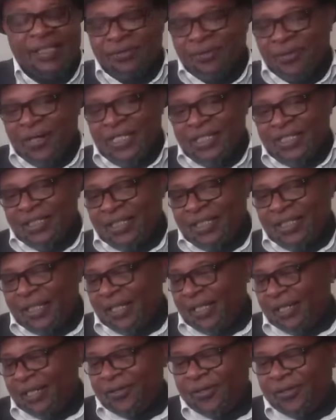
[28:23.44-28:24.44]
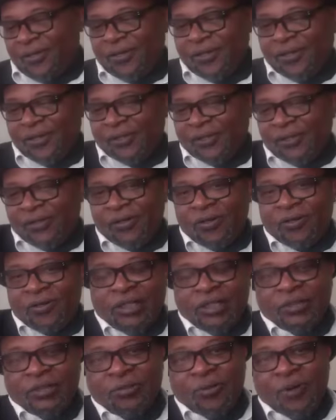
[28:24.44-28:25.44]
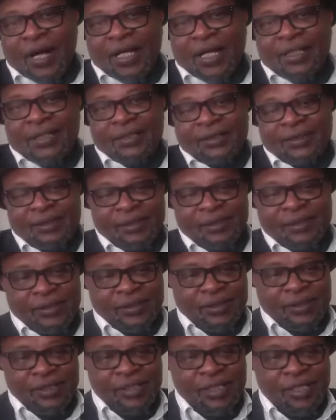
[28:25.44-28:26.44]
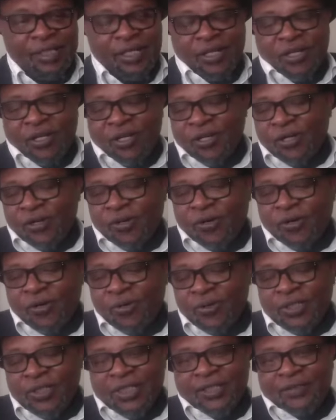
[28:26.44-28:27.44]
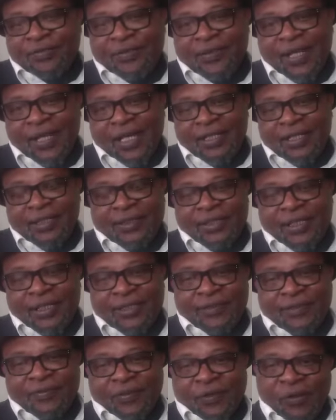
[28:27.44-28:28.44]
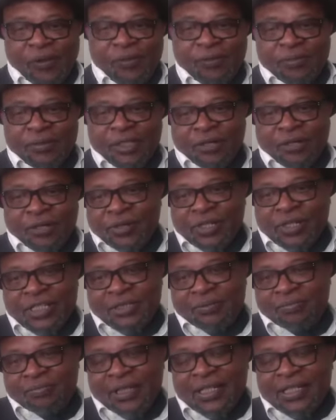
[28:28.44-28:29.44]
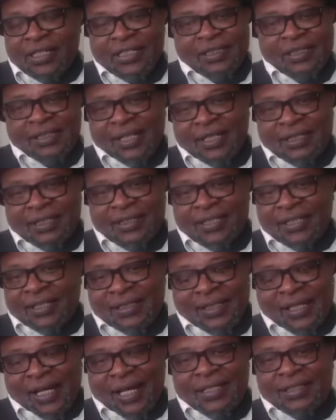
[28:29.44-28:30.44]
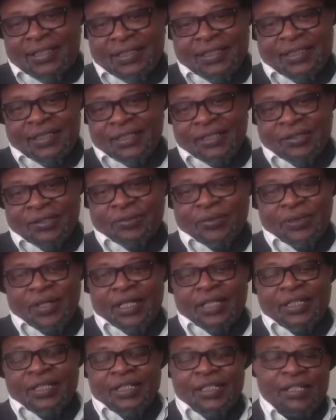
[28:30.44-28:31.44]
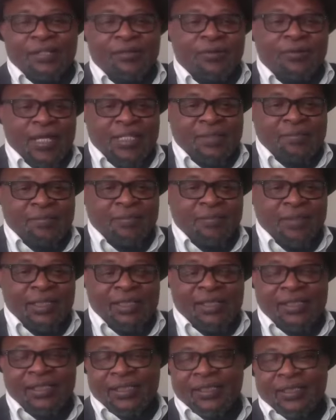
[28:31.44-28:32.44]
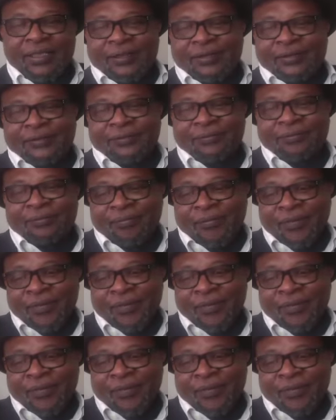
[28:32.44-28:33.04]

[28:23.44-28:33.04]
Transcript: was the only one who deviated from the Westminster t- tradition when he was meeting